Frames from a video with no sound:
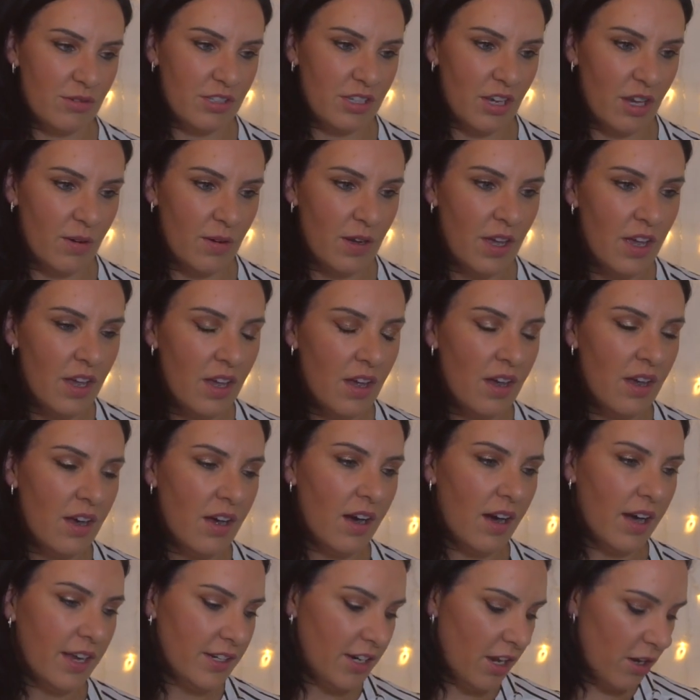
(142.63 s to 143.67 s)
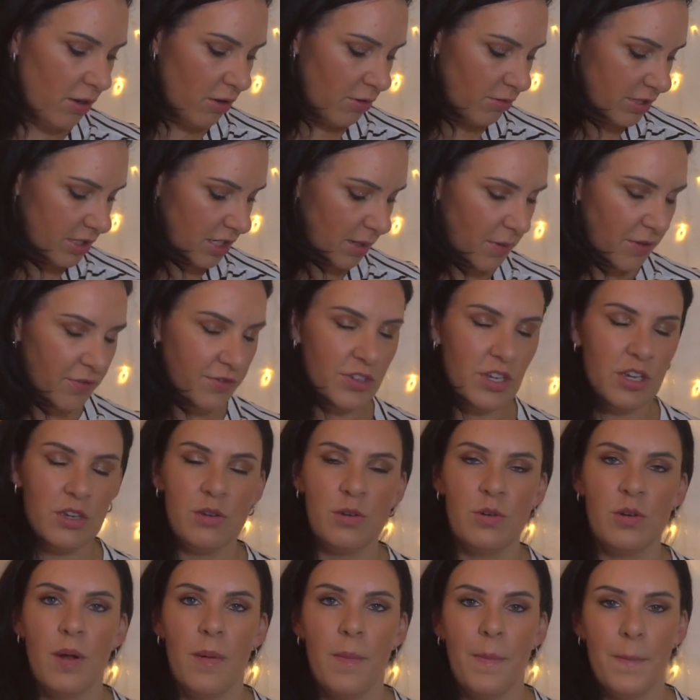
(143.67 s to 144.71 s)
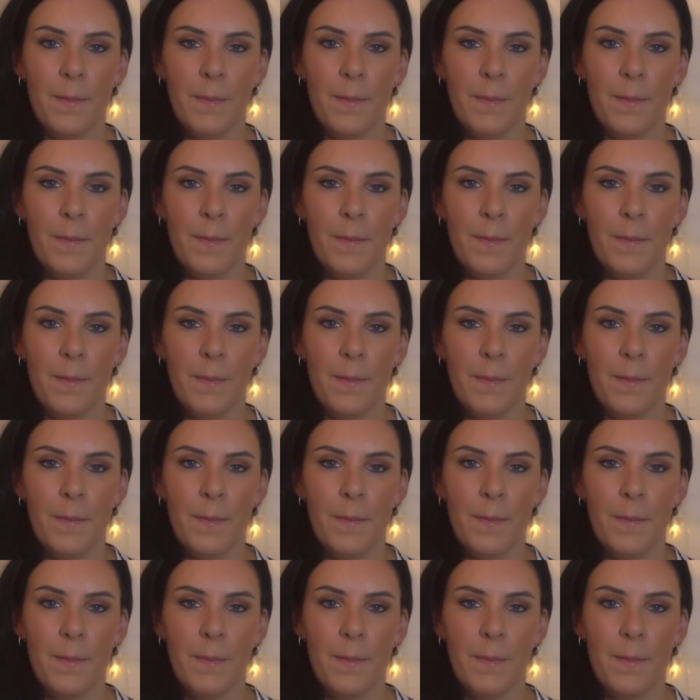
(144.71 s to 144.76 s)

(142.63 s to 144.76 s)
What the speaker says: So I know some of you